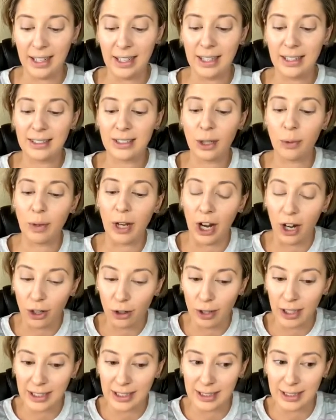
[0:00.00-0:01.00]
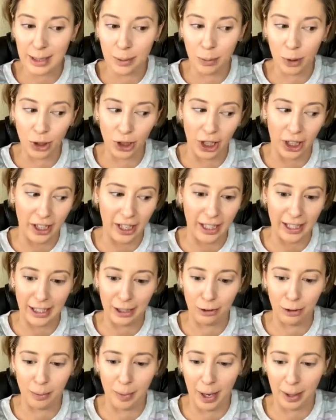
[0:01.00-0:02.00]
So we are going a simple look. I need to
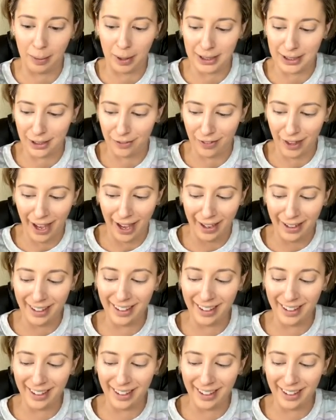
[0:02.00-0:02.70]
remind myself that.